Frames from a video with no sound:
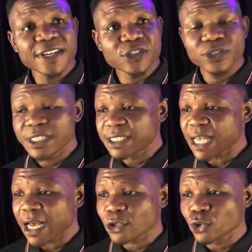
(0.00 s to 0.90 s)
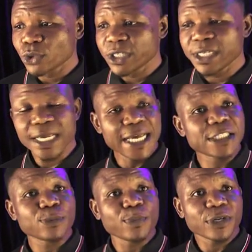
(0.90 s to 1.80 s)
version is actually
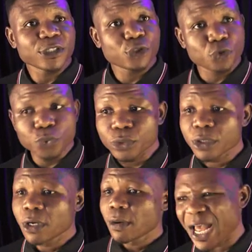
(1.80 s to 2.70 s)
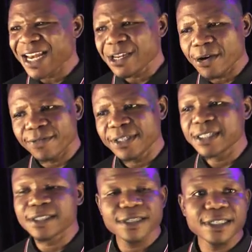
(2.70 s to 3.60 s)
8.2. Any of
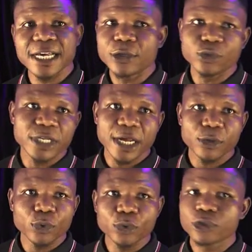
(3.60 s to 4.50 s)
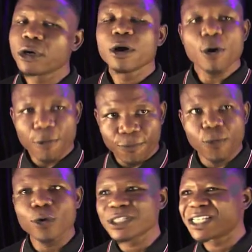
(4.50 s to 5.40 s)
these three that you download, of
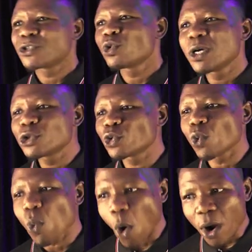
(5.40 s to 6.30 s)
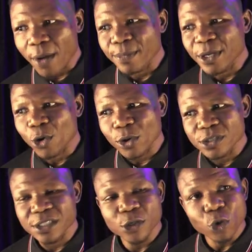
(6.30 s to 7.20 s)
course, is going to work
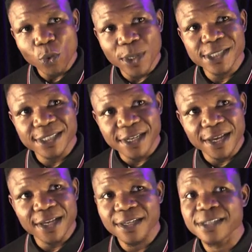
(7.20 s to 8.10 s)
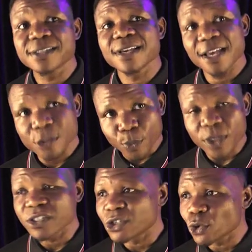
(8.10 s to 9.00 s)
because the lowest here is
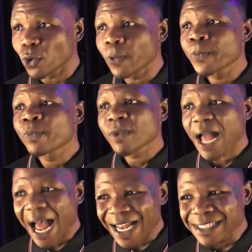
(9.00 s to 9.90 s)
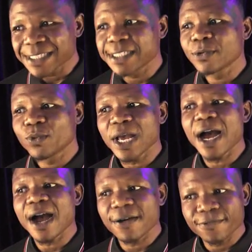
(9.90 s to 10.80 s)
8.0 and we are
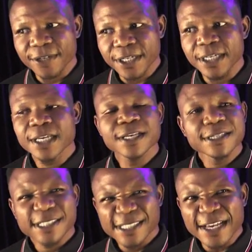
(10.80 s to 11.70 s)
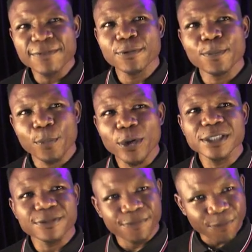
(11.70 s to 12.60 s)
having
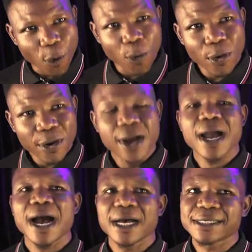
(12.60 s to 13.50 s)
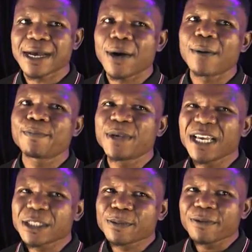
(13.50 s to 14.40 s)
7.4. as our
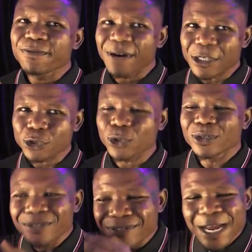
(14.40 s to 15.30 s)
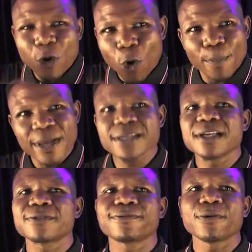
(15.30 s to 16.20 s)
PHP version
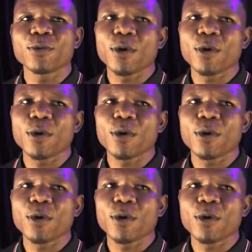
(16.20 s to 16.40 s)
recommended for